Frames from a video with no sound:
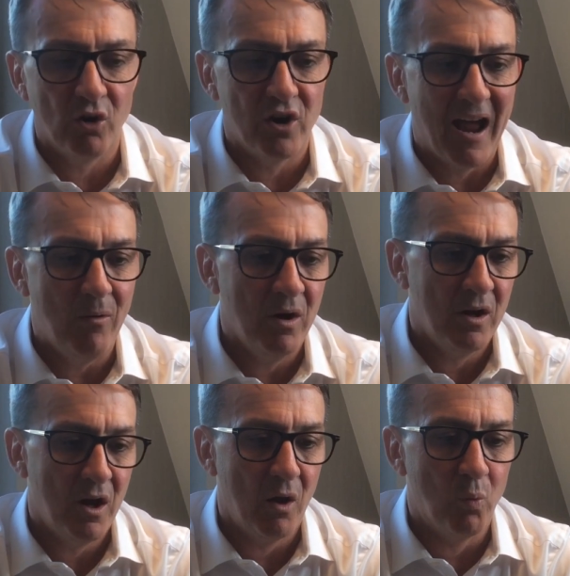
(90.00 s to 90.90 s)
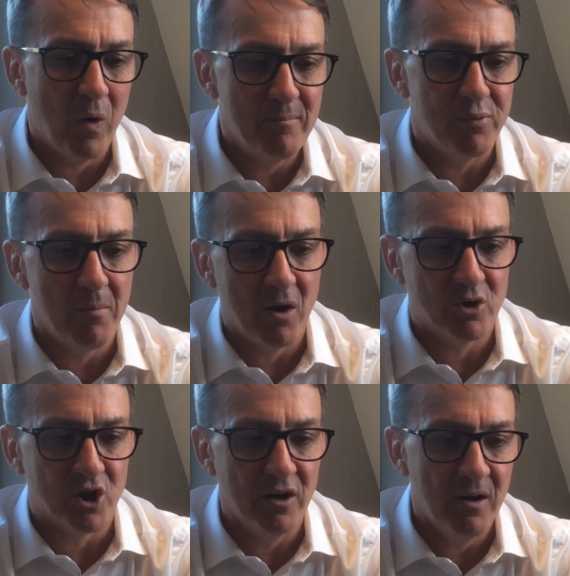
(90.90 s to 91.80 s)
now and win
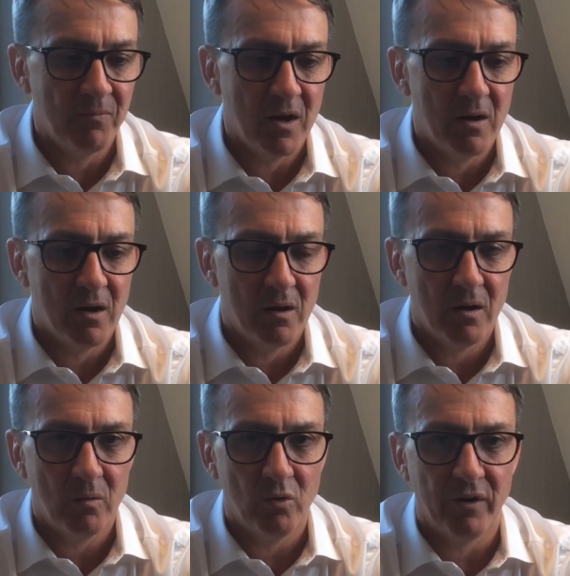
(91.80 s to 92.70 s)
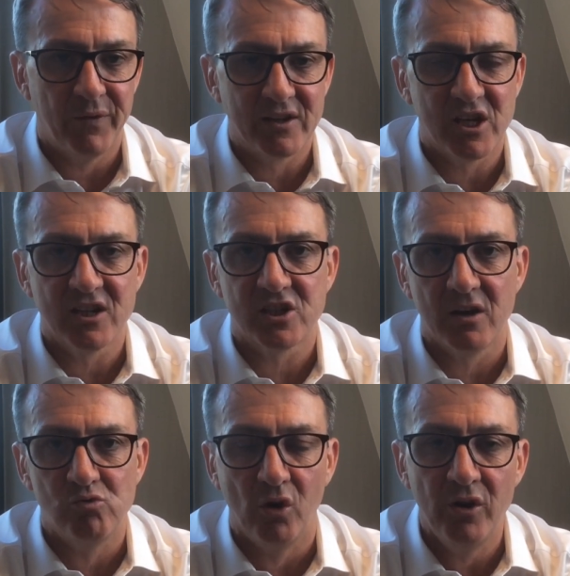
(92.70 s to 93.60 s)
promotion. We're on a
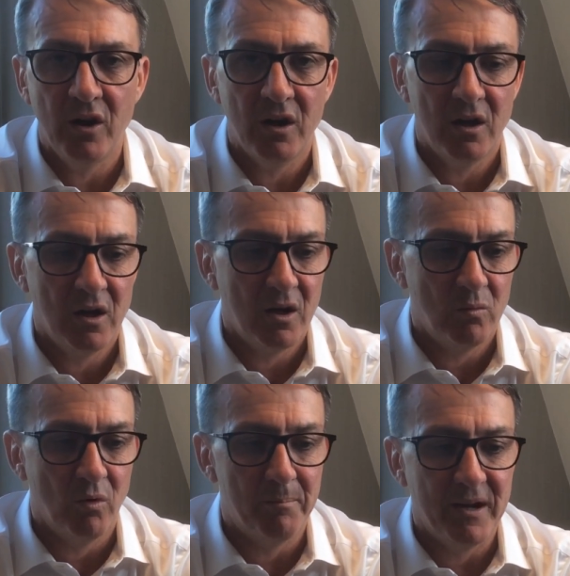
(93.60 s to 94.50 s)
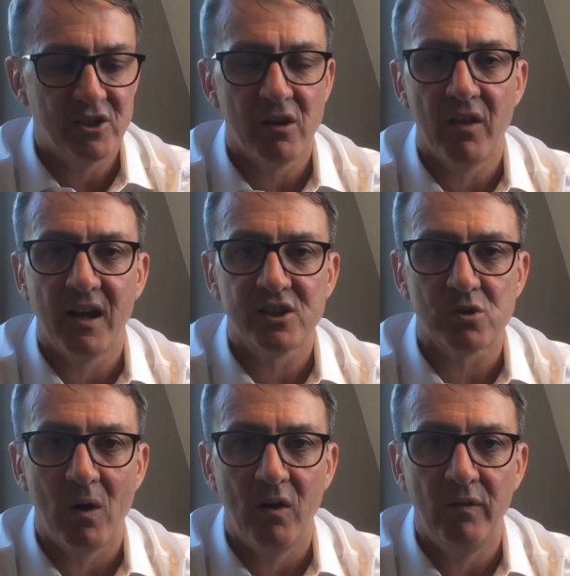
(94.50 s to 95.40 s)
fantastic run. We're unbeaten in the last
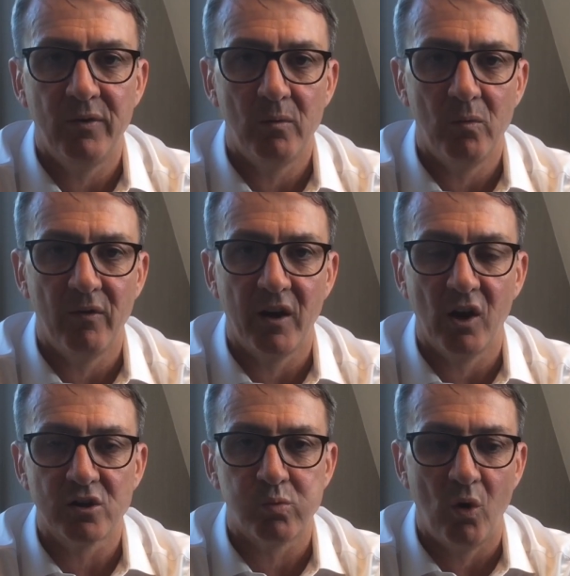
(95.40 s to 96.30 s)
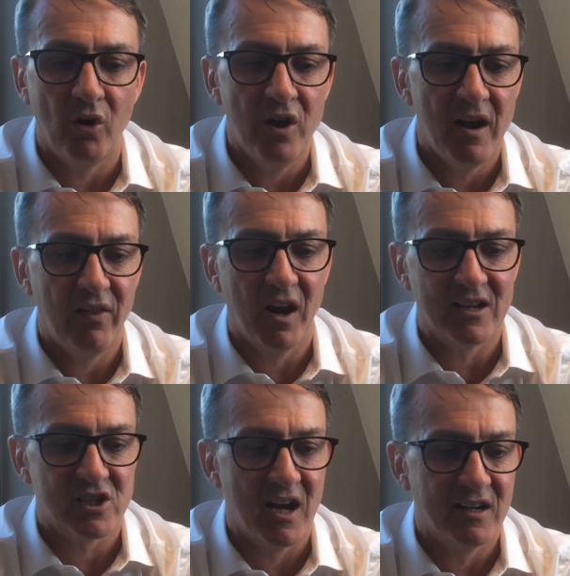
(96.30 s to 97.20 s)
12. We've only lost 1 in the
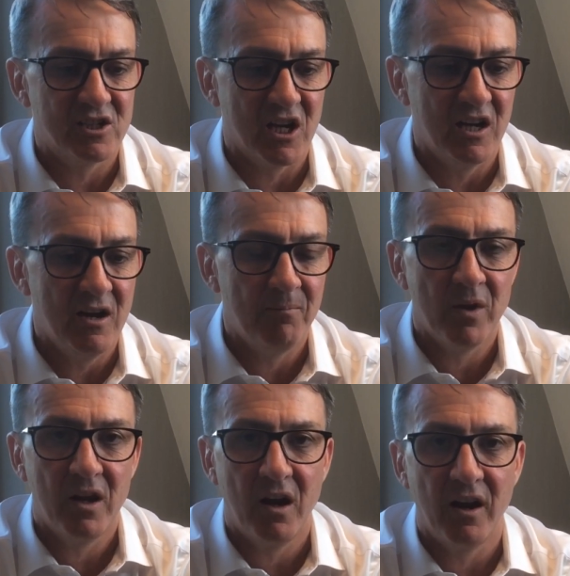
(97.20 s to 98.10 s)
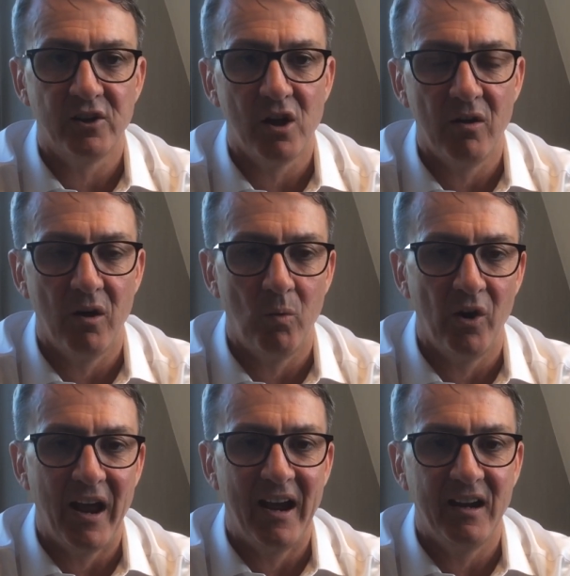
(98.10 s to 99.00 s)
last 19. And I do not
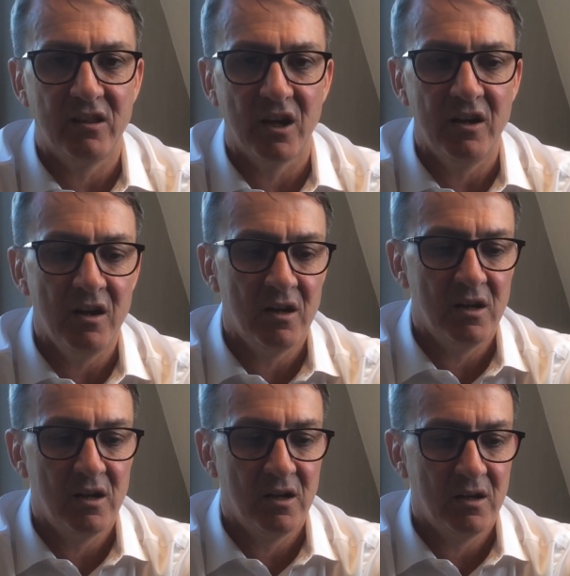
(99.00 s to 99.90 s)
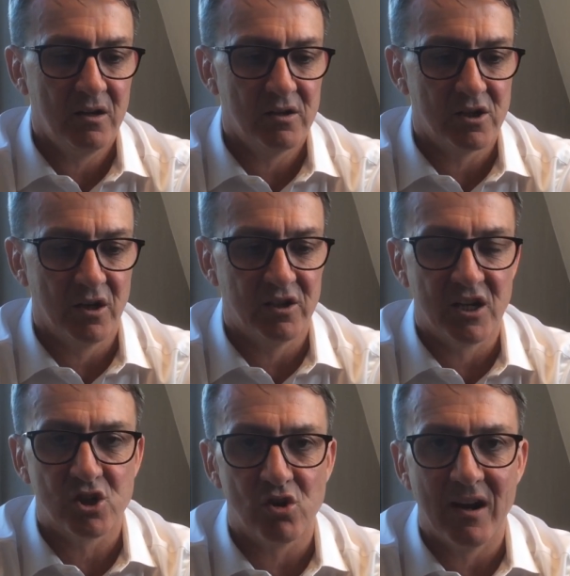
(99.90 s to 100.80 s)
want anything to
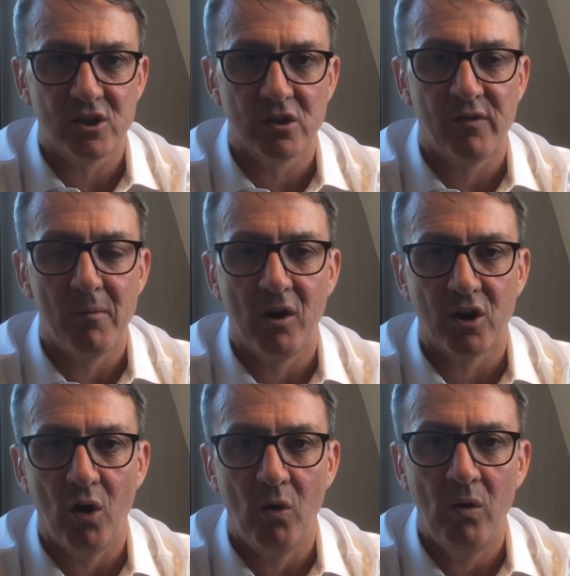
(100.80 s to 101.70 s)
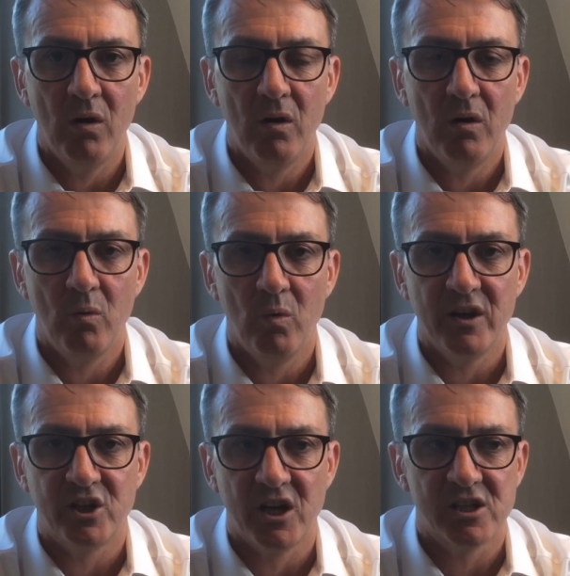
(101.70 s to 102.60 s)
distract us from our goal,
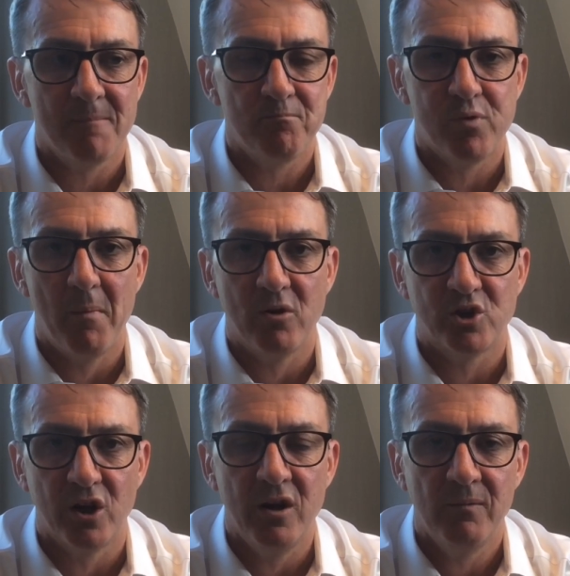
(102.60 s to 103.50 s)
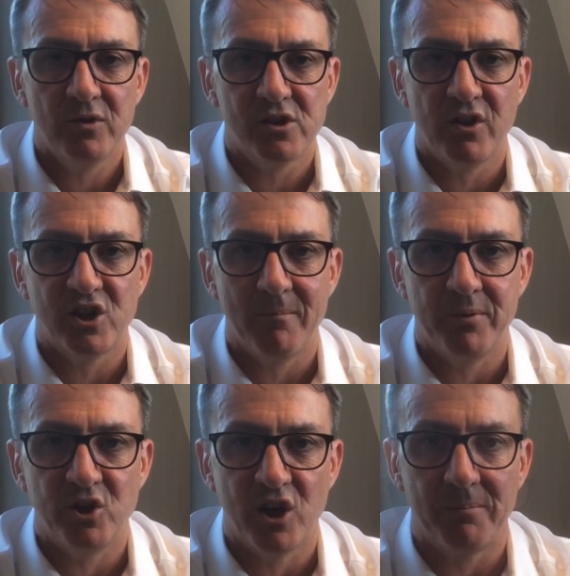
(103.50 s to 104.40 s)
which is promotion to the
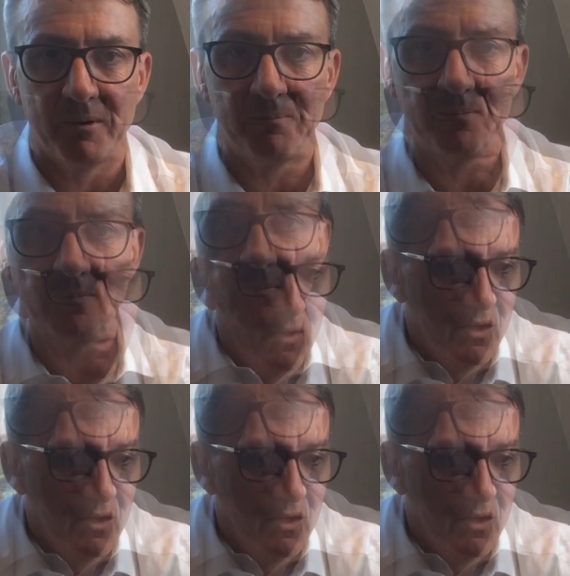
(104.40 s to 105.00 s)
Championship. 2.